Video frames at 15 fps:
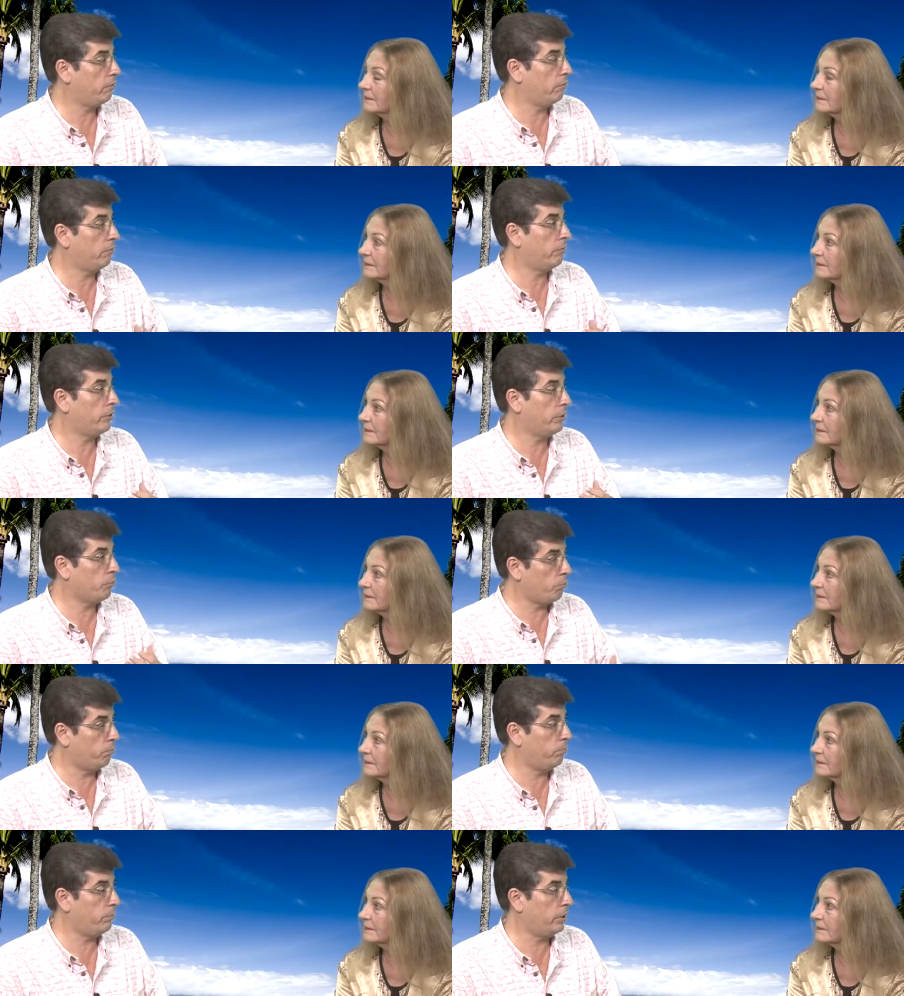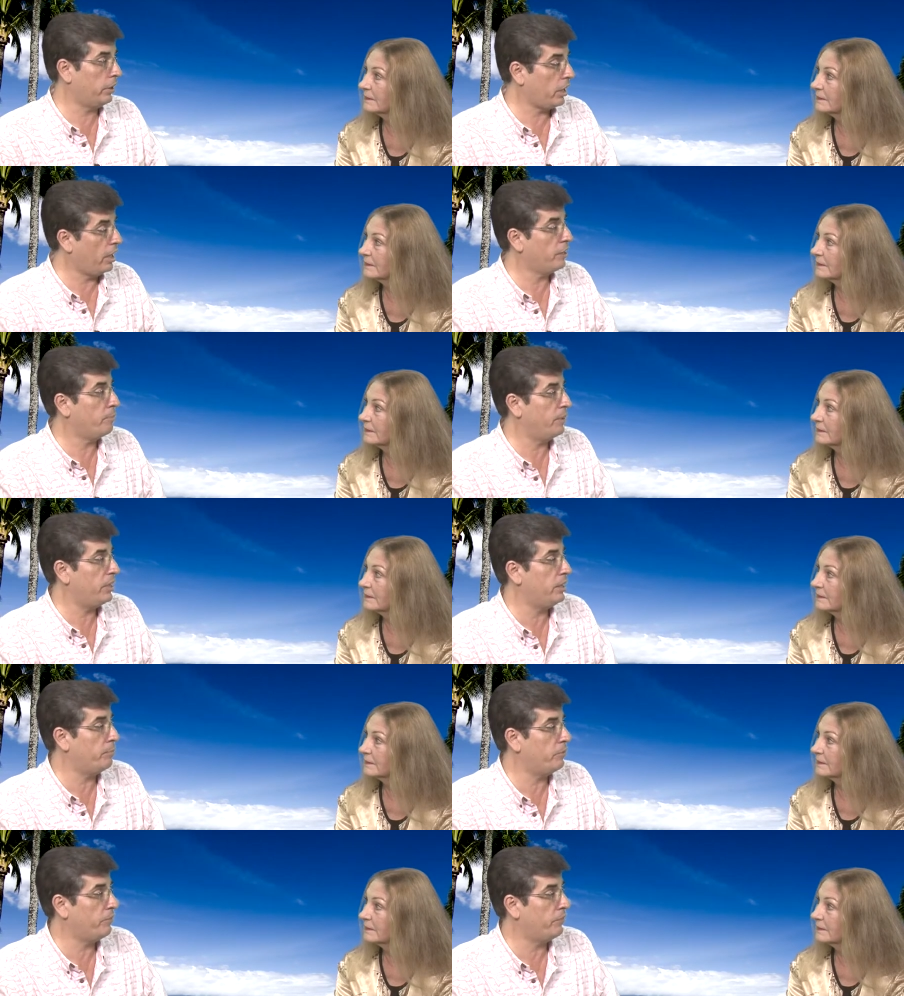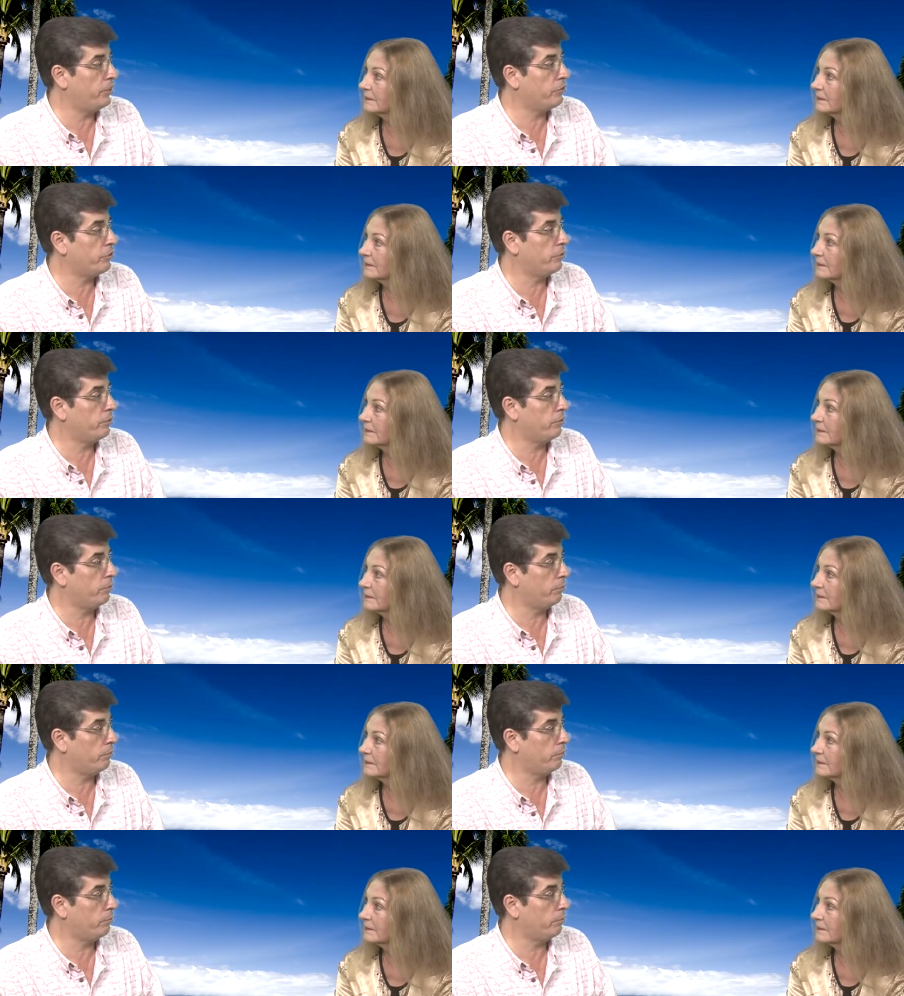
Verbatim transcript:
Speaker 1: the, the condominium division